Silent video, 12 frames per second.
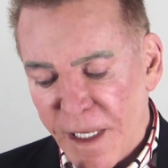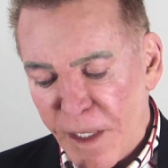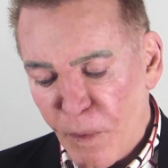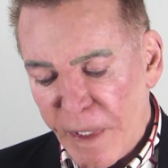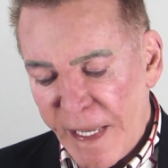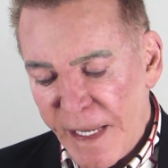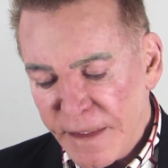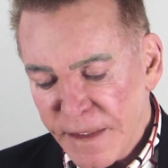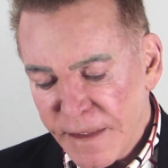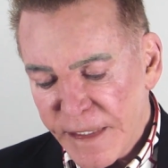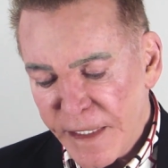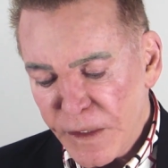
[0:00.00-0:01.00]
I will add, to
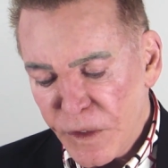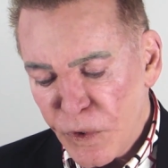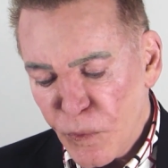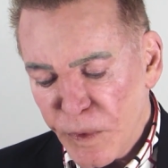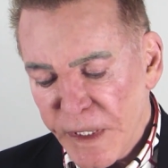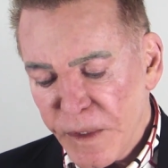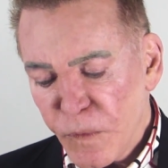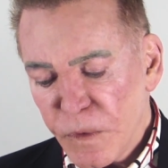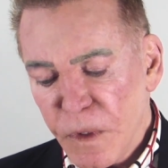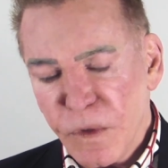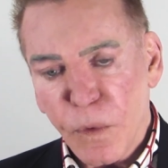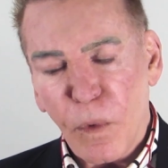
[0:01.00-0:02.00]
stay tuned in
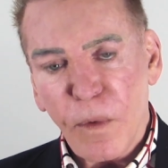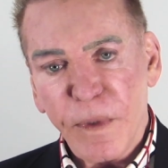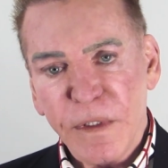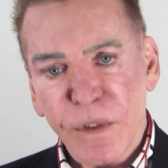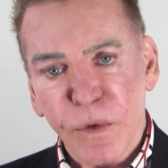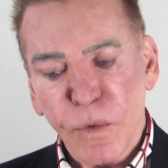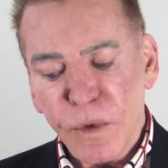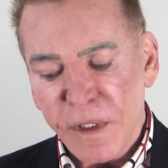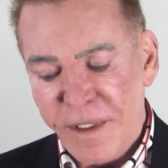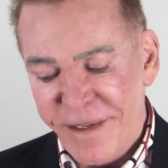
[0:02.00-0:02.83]
to what we do.